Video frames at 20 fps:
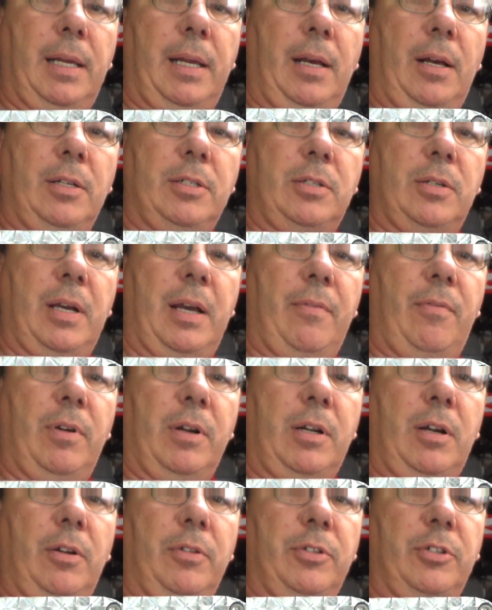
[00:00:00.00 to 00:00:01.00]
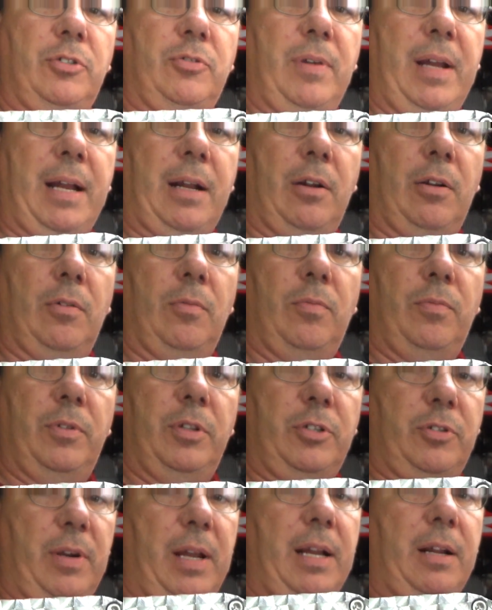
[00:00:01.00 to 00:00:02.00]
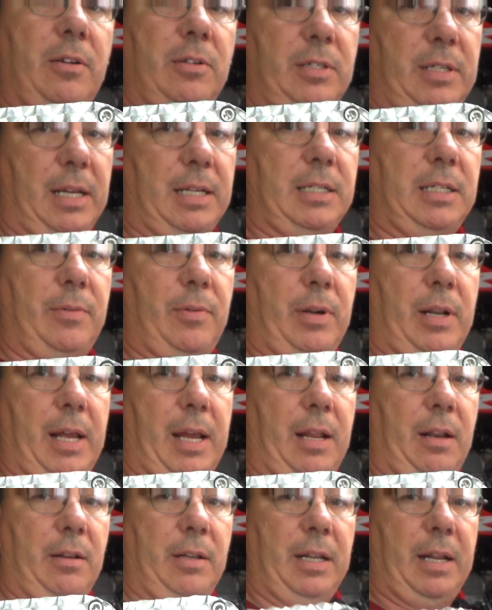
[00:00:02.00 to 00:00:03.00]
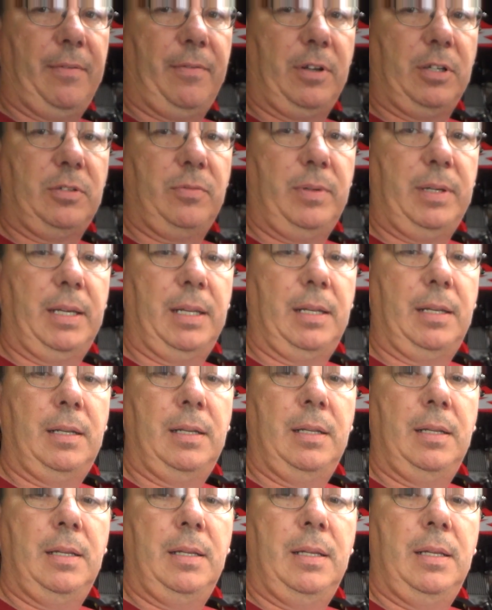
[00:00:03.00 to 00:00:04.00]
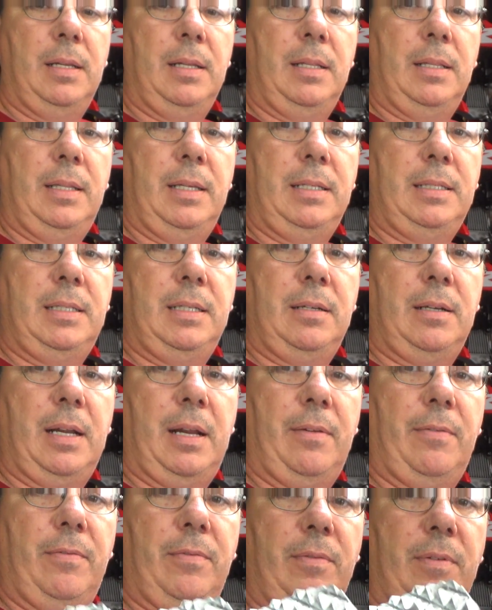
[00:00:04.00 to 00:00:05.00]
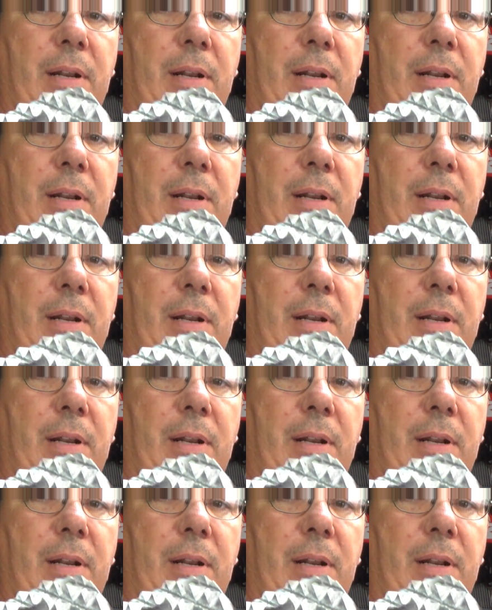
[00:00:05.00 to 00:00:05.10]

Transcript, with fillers: they also have one called the Tracker. The Tracker is actually what I had on the Africa Twin. These here have